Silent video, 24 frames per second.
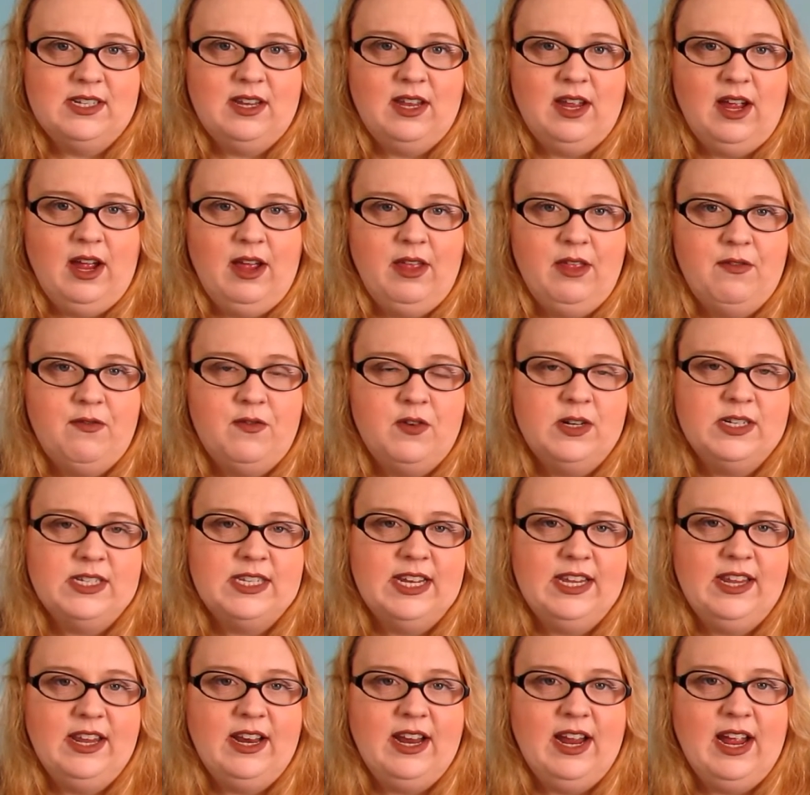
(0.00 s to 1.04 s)
The first
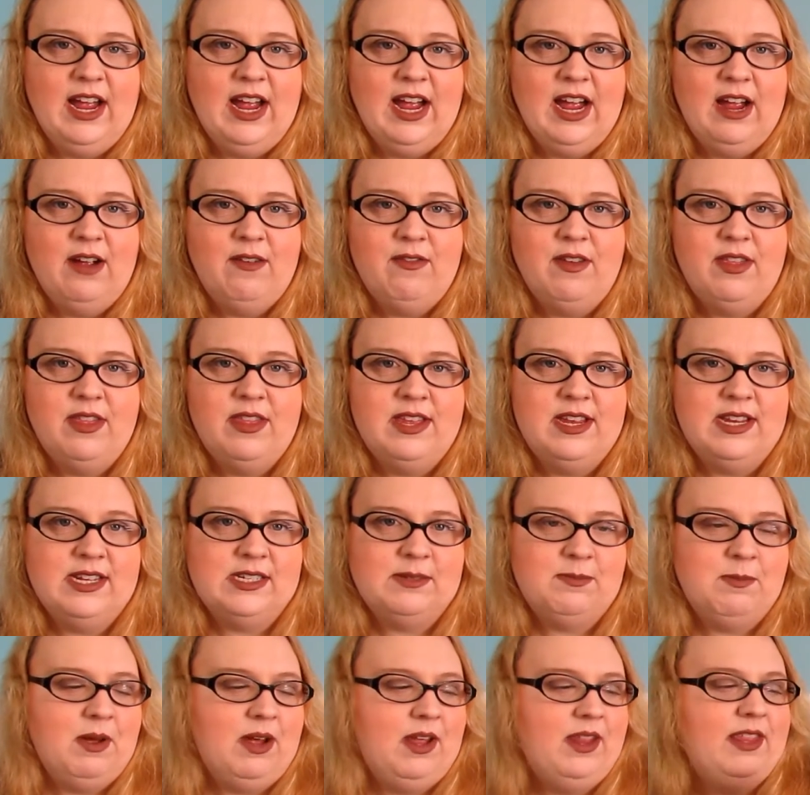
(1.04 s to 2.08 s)
thing that I have
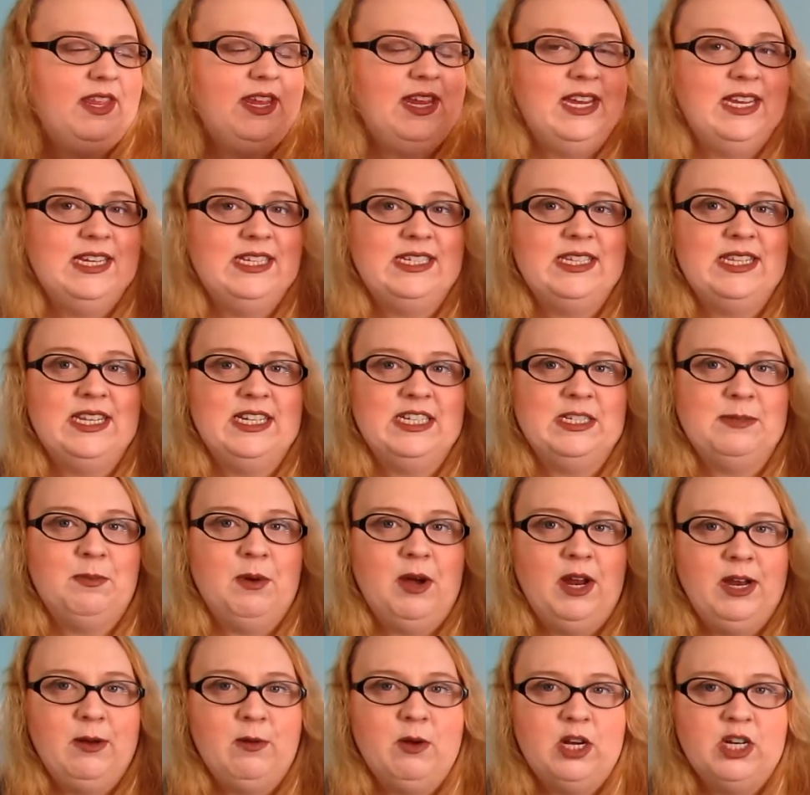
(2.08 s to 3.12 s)
this month is this
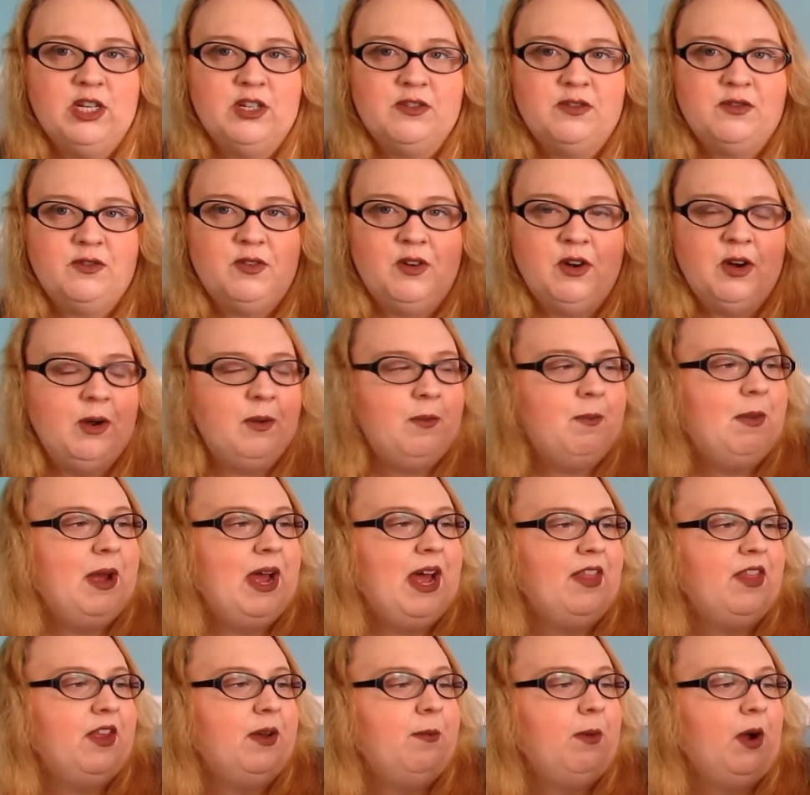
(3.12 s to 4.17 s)
body wash from
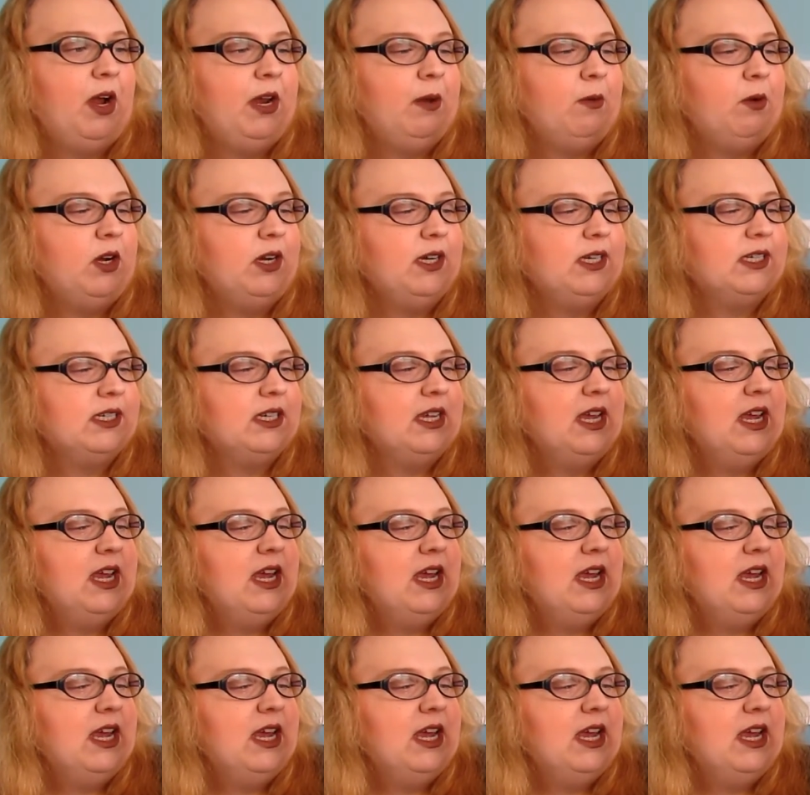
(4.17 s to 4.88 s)
Bath & Body Works.